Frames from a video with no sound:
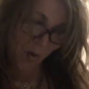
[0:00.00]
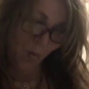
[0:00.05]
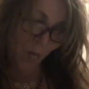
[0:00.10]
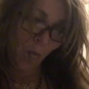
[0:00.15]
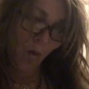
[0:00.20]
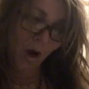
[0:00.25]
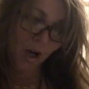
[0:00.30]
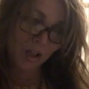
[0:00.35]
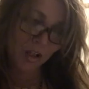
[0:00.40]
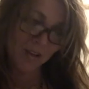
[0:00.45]

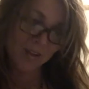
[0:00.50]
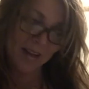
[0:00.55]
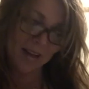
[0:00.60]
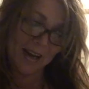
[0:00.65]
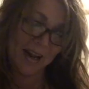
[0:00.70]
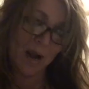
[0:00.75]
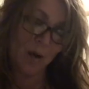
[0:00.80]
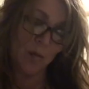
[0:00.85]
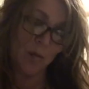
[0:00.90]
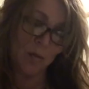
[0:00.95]
wash that
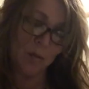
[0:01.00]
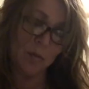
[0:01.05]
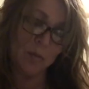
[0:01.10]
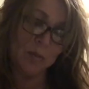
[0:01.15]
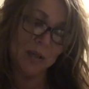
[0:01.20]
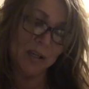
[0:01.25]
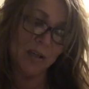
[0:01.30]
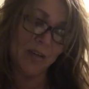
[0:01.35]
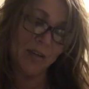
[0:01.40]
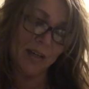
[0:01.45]
out with
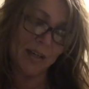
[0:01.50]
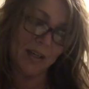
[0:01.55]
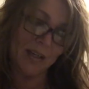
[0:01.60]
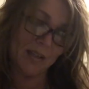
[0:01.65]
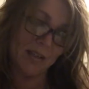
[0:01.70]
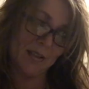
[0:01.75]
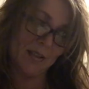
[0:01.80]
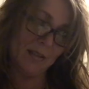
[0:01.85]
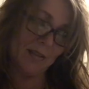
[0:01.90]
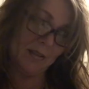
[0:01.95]

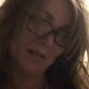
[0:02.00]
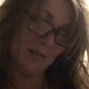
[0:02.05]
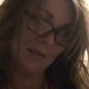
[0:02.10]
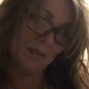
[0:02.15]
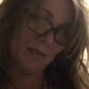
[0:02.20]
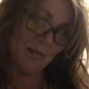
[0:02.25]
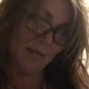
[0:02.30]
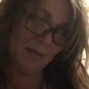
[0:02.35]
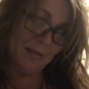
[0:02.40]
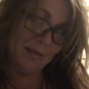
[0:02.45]
Purex,
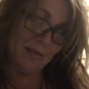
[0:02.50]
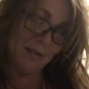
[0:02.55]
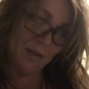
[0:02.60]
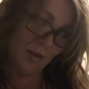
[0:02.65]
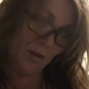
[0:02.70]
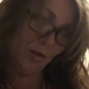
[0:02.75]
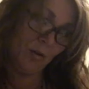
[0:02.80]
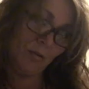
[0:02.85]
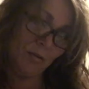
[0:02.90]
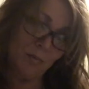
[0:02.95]
you
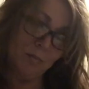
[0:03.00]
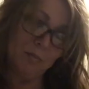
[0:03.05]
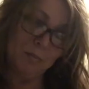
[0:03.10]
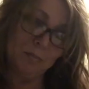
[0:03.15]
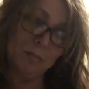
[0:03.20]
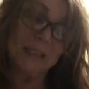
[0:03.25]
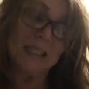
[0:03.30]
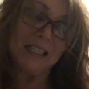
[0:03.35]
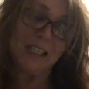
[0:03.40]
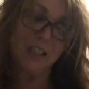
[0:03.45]
know,
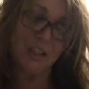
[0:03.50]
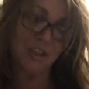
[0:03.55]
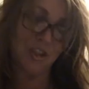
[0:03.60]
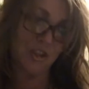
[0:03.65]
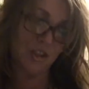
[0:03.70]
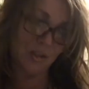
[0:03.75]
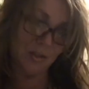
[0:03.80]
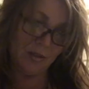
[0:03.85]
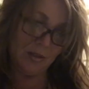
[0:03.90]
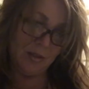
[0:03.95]

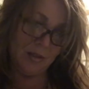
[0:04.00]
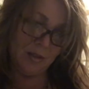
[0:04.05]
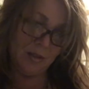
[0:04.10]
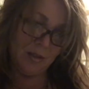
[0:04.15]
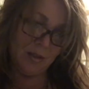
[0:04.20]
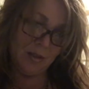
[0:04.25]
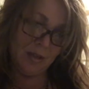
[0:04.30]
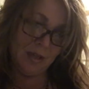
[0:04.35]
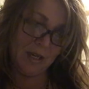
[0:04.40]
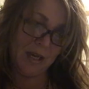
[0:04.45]
bleach.
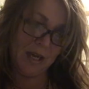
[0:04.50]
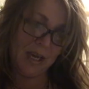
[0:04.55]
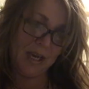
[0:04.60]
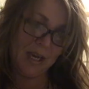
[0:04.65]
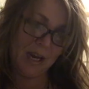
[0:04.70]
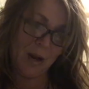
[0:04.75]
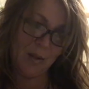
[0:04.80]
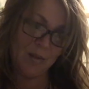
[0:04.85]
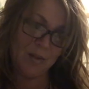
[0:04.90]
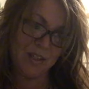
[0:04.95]

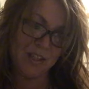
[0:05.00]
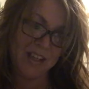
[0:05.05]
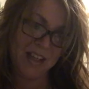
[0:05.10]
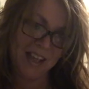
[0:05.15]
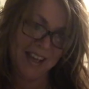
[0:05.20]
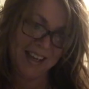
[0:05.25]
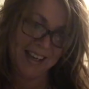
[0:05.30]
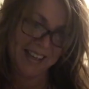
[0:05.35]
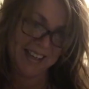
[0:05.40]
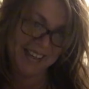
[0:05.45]
And I was
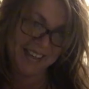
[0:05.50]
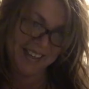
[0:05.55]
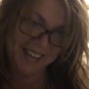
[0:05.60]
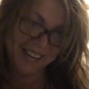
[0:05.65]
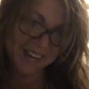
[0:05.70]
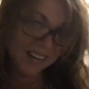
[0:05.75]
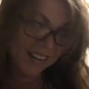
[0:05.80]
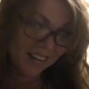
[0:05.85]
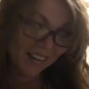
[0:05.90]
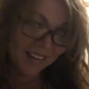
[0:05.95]
like,
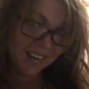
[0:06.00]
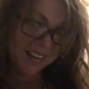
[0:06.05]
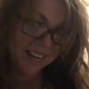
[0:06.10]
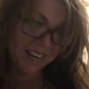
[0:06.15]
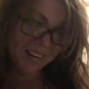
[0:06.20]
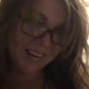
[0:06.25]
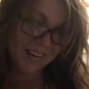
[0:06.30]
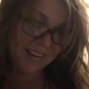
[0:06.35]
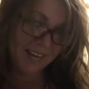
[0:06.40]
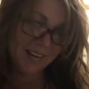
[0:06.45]

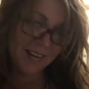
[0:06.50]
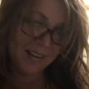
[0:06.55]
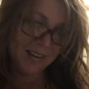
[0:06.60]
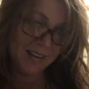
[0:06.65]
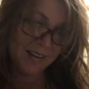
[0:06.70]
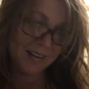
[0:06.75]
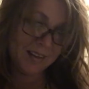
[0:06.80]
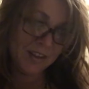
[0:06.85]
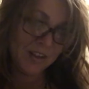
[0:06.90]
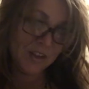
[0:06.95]

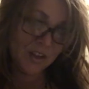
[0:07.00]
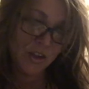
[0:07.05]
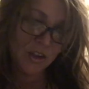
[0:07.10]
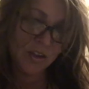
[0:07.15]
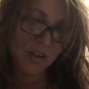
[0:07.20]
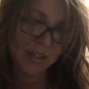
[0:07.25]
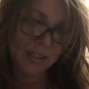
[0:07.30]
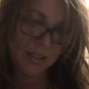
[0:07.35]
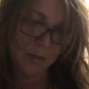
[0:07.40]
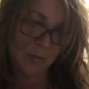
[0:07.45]
the
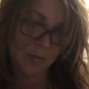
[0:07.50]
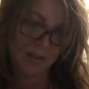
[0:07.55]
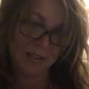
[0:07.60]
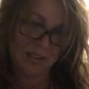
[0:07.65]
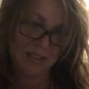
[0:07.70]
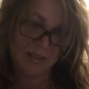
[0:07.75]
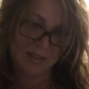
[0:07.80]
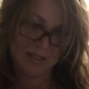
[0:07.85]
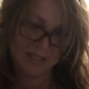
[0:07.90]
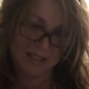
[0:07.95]
turkey was
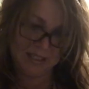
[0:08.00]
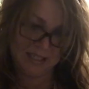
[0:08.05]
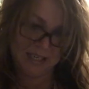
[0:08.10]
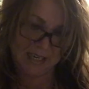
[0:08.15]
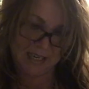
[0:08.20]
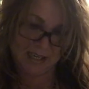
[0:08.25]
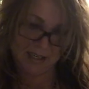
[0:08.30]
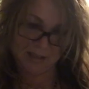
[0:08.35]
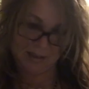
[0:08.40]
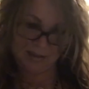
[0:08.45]
in the
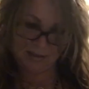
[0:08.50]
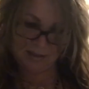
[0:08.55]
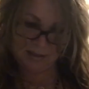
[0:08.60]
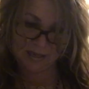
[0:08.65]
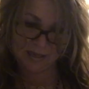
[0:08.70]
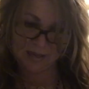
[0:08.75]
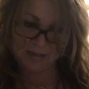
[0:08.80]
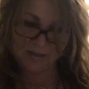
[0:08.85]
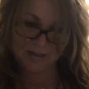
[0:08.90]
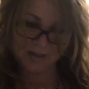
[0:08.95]
sink
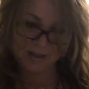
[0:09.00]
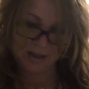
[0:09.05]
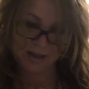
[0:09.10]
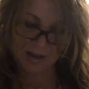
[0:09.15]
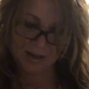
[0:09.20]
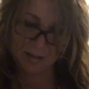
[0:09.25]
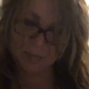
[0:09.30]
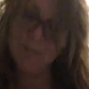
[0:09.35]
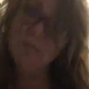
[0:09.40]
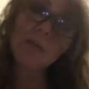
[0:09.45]
at the
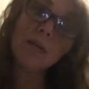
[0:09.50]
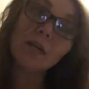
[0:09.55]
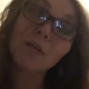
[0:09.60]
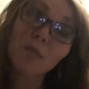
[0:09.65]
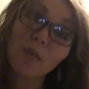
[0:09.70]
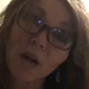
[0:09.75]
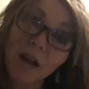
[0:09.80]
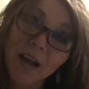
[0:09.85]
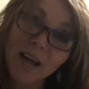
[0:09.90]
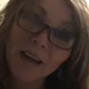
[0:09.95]
time,
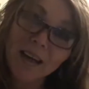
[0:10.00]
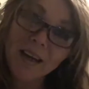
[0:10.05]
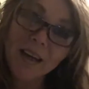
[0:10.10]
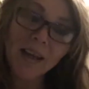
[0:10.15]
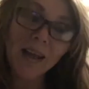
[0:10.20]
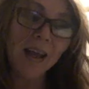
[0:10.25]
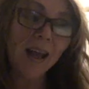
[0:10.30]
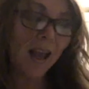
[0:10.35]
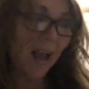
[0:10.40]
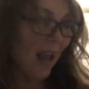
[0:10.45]
right?
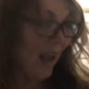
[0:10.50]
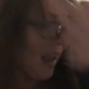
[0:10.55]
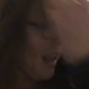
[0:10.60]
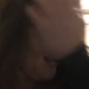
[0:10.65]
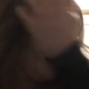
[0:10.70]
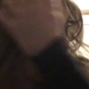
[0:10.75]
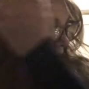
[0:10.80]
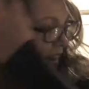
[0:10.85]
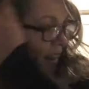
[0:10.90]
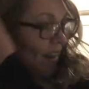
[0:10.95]

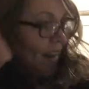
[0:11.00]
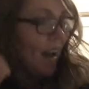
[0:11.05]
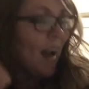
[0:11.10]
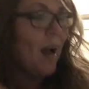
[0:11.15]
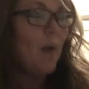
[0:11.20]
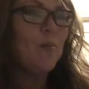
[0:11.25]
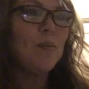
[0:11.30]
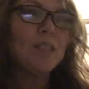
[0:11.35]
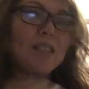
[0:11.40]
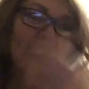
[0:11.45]
And
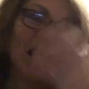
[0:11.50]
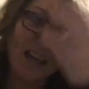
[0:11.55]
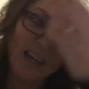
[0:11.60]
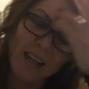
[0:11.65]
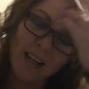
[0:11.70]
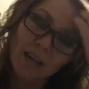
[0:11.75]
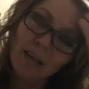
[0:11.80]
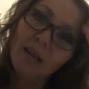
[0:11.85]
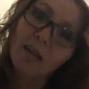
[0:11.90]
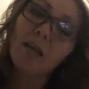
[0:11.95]
I was
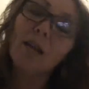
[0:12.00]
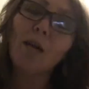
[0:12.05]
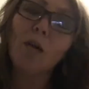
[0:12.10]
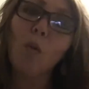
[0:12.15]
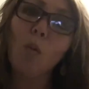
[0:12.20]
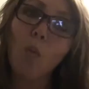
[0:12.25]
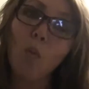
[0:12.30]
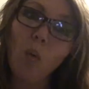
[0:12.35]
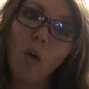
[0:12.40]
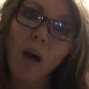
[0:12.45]
like,
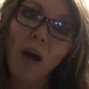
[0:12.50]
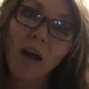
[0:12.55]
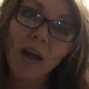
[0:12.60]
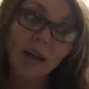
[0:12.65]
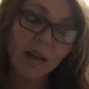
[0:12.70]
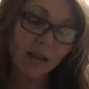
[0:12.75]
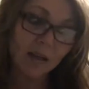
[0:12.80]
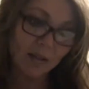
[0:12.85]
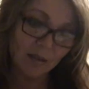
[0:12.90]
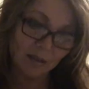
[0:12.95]

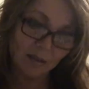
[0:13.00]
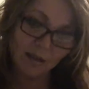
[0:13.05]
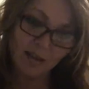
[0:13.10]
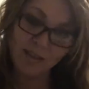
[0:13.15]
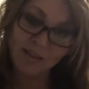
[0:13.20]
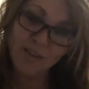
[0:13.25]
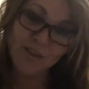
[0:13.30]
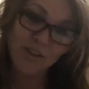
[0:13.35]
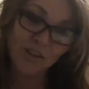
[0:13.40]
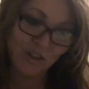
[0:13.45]
what?
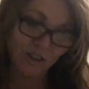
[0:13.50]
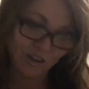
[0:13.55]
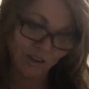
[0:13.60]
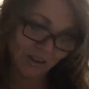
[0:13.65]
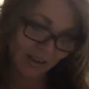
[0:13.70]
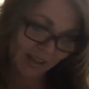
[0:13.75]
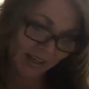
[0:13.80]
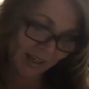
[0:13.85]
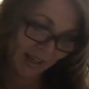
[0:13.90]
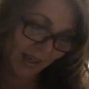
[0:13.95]
The
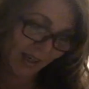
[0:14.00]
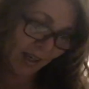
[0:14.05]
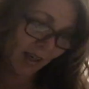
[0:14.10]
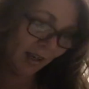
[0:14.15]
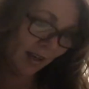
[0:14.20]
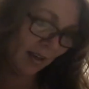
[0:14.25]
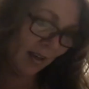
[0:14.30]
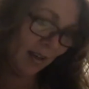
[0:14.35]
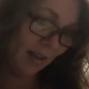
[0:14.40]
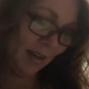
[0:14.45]
turkey?
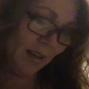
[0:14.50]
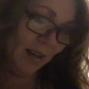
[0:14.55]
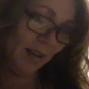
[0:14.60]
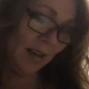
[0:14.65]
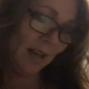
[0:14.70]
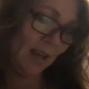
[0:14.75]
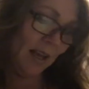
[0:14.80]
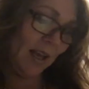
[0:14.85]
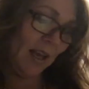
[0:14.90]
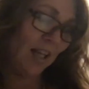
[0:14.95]

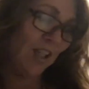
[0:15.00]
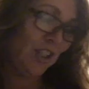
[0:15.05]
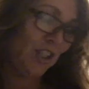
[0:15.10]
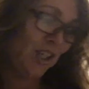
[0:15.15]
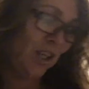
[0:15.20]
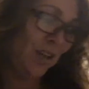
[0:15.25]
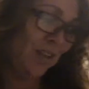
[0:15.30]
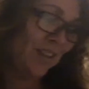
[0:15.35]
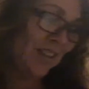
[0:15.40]
And she